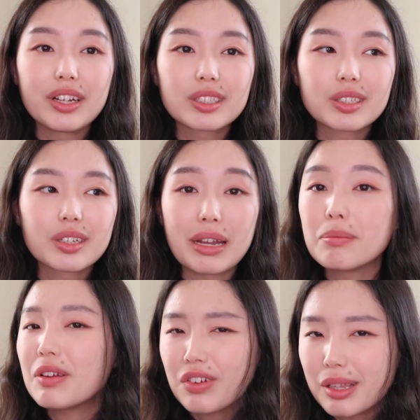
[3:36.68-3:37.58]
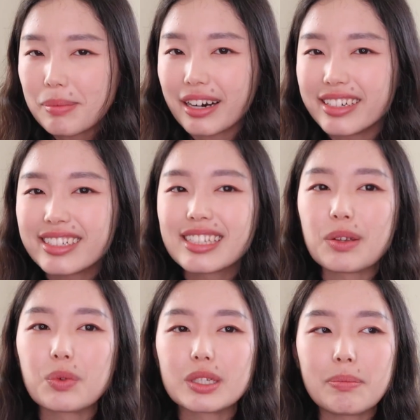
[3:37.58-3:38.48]
which made me feel embarrassed
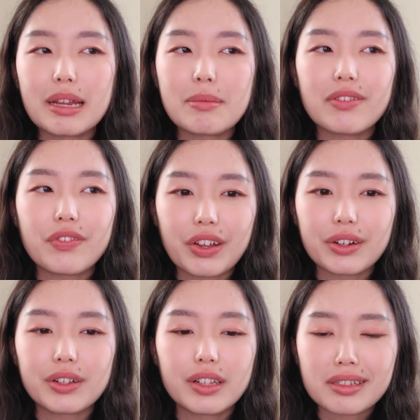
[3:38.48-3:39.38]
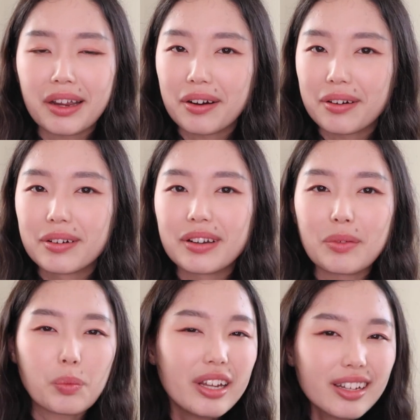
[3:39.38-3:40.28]
and which made me feel scared
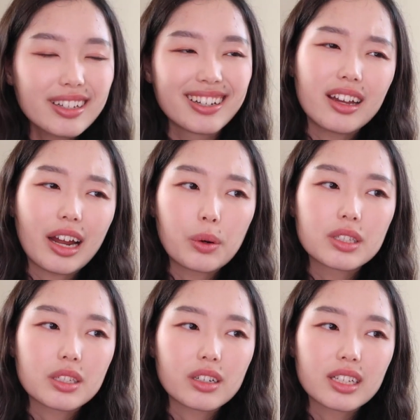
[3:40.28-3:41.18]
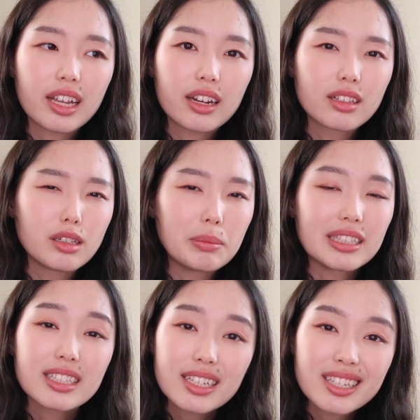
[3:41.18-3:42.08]
and weak. And I would start to get a little
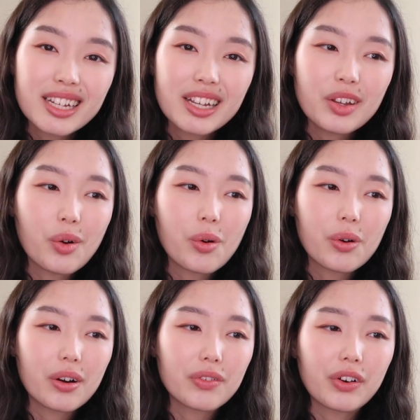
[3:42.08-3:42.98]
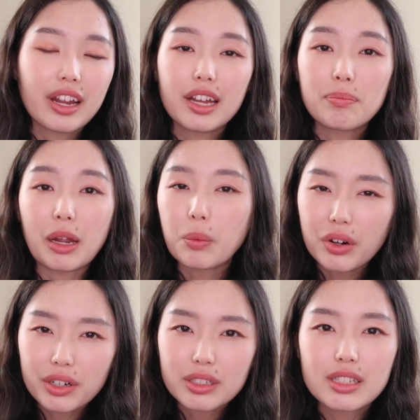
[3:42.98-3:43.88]
bit dizzy or forget my
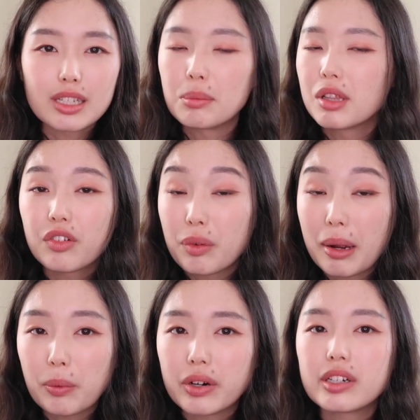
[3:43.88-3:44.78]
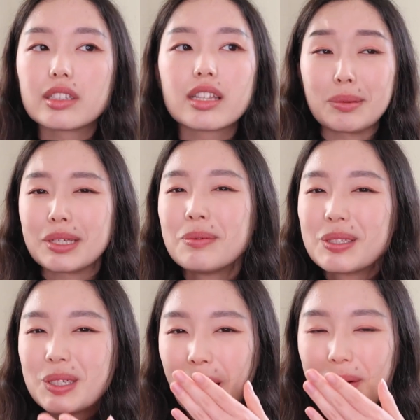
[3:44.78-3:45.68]
words, stumble over my words,
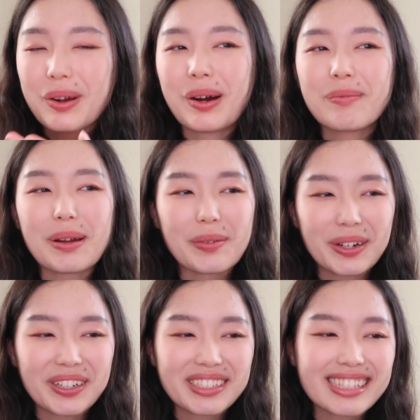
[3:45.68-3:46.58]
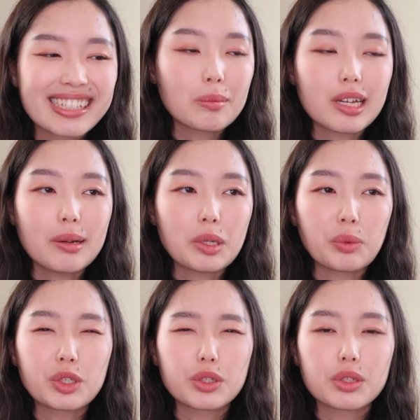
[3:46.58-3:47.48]
sometimes choke on my words. Sometimes I
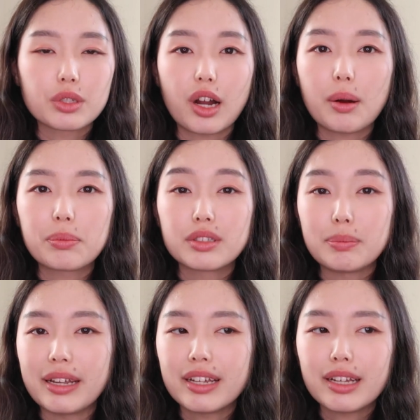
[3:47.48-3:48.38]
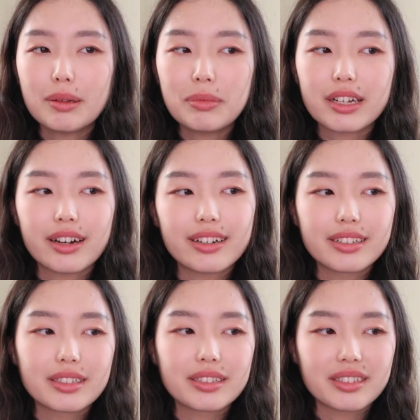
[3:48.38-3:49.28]
would just stop speaking
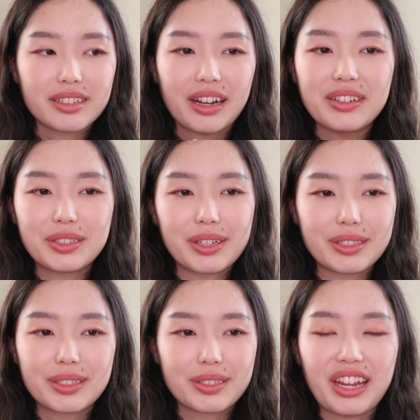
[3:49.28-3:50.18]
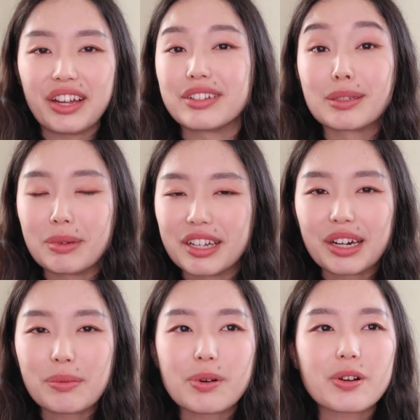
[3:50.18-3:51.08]
because I just can't speak
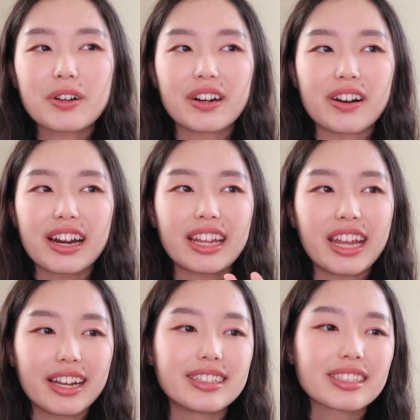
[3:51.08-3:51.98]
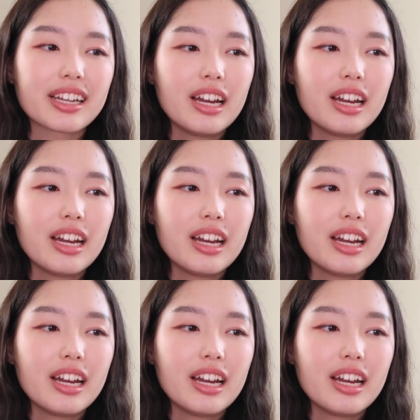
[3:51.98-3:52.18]
anymore, or I can't